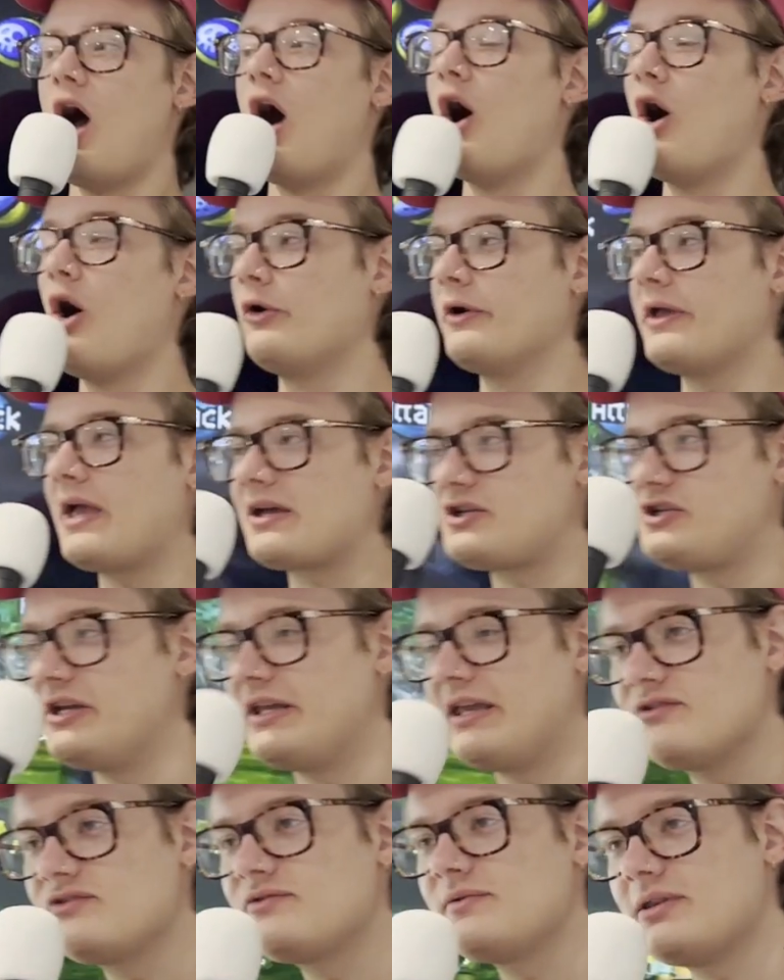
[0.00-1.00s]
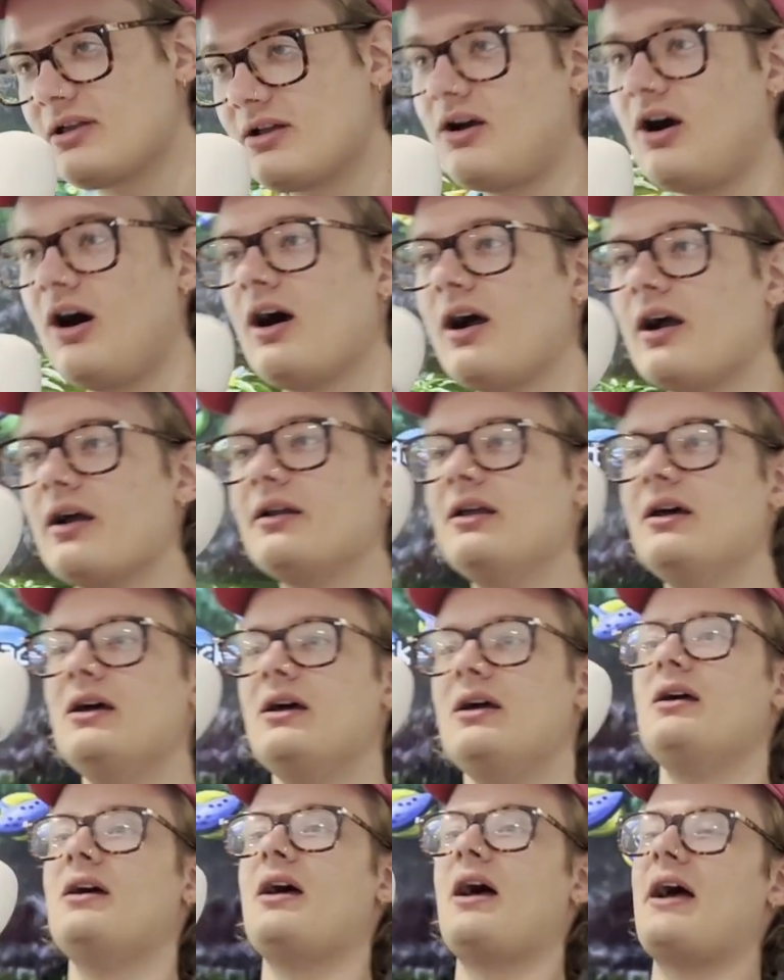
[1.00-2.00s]
Oh yeah, she gives me the card,
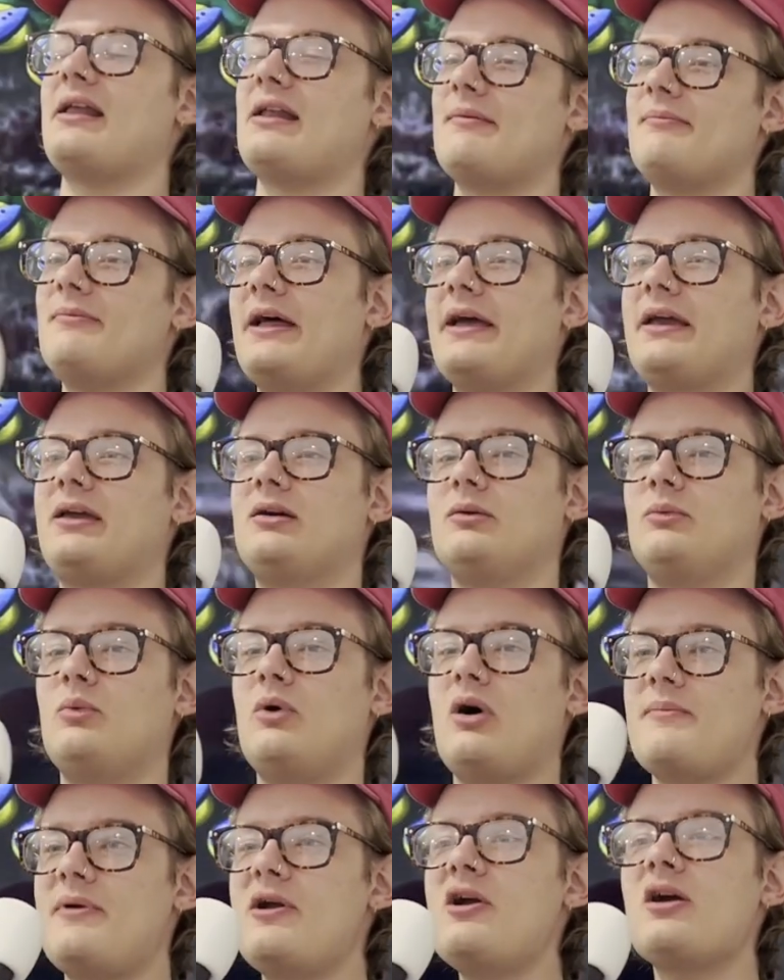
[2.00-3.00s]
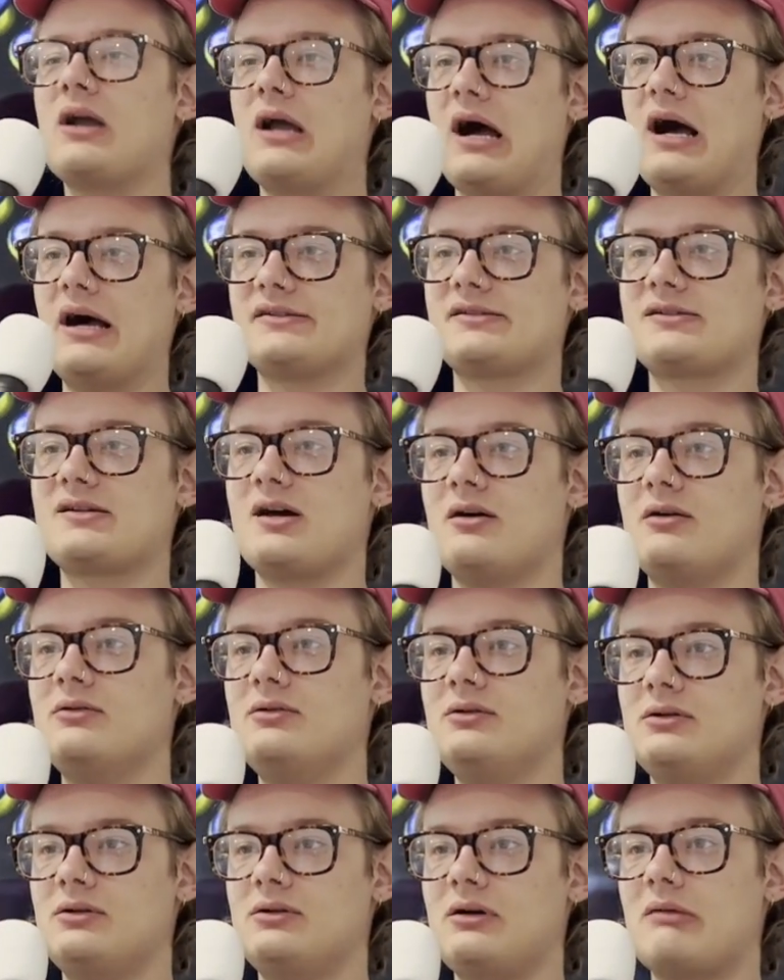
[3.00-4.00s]
and I'm like, well, I'm here at
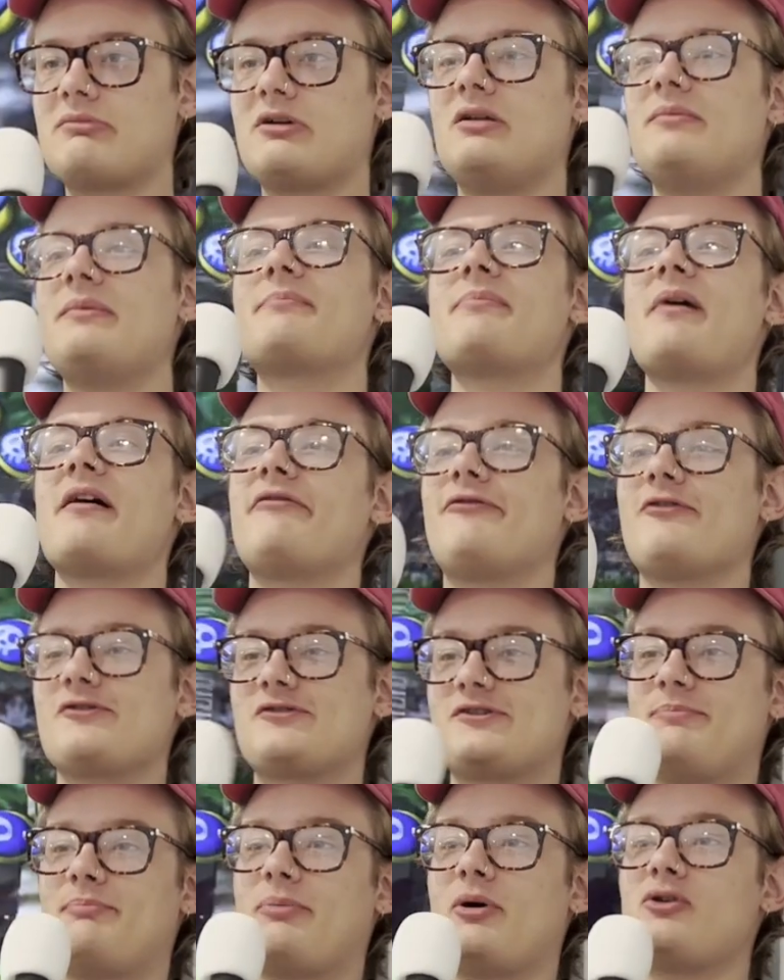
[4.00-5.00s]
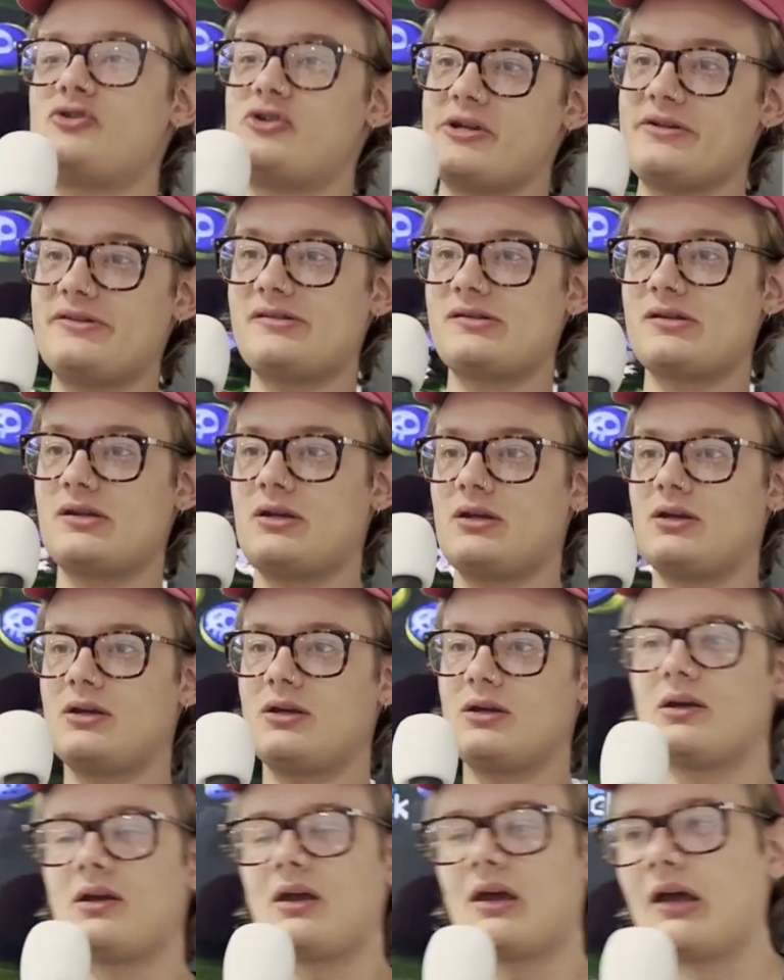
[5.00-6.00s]
Costco. I'm gonna make my first purchase.
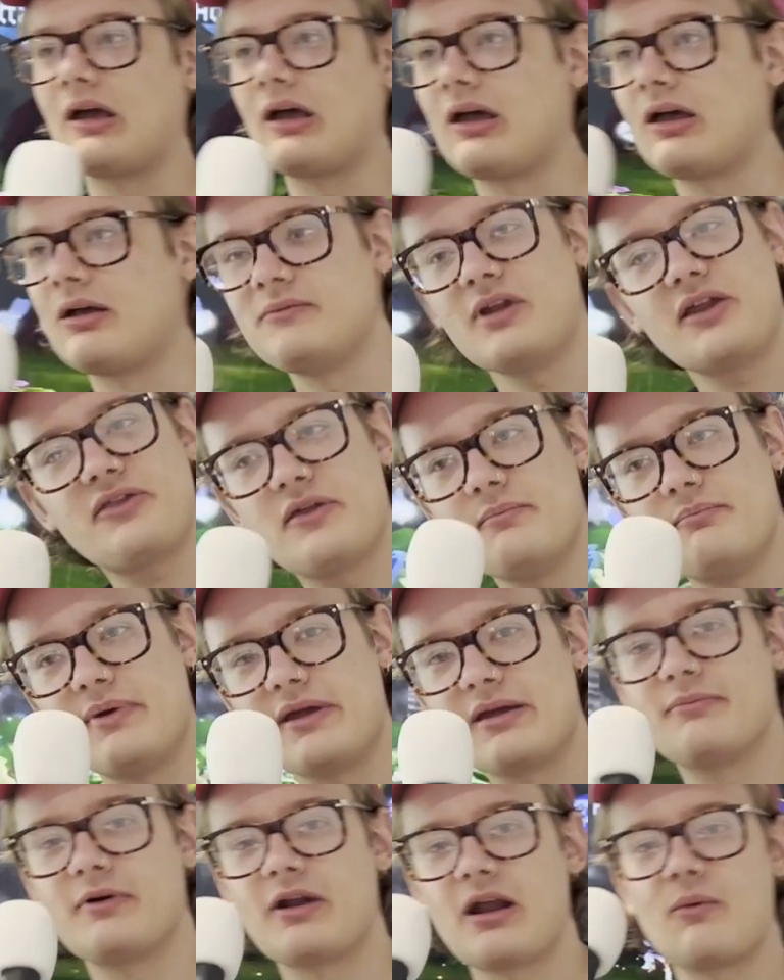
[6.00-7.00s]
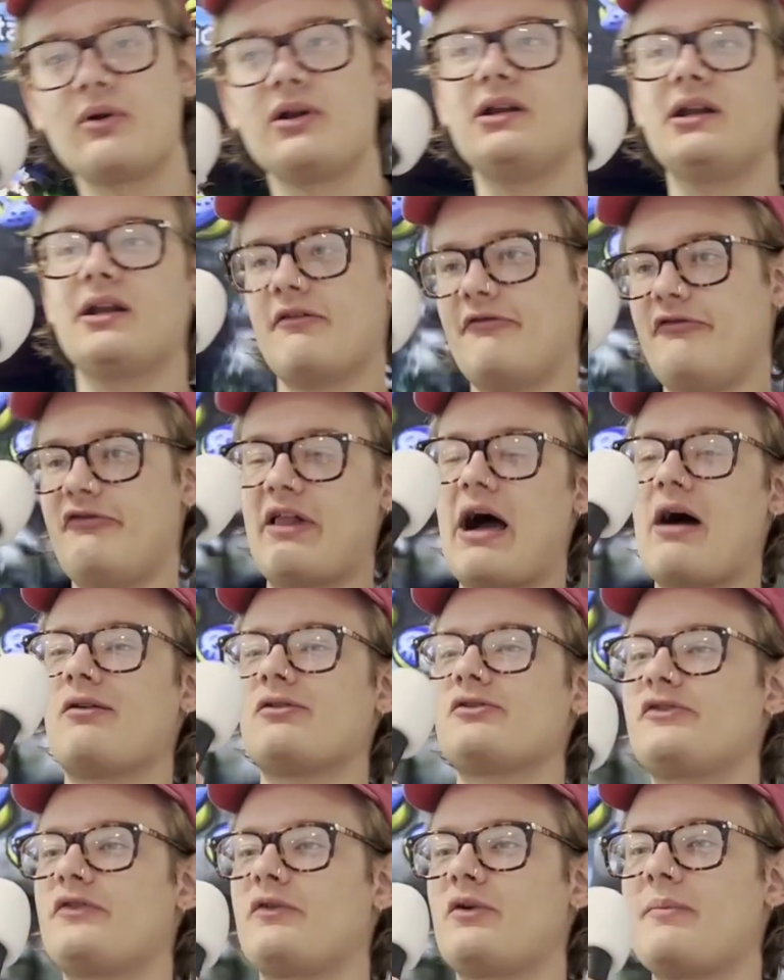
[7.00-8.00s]
Nothing big, but I wanted to get
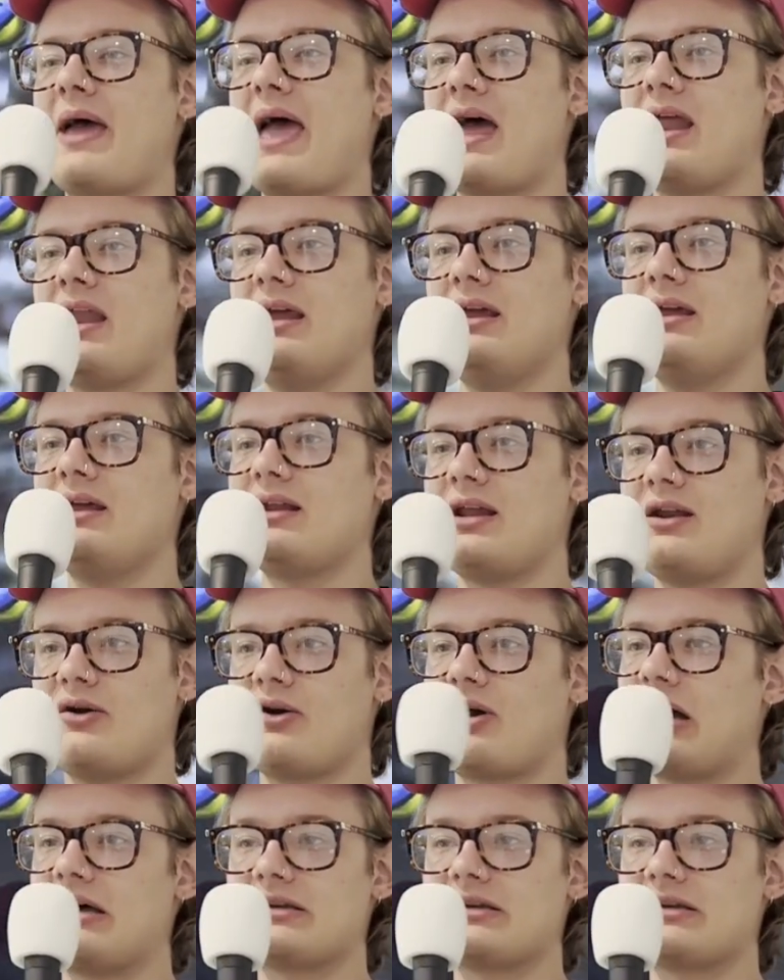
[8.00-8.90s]
flowers for Maddie, and I know Costco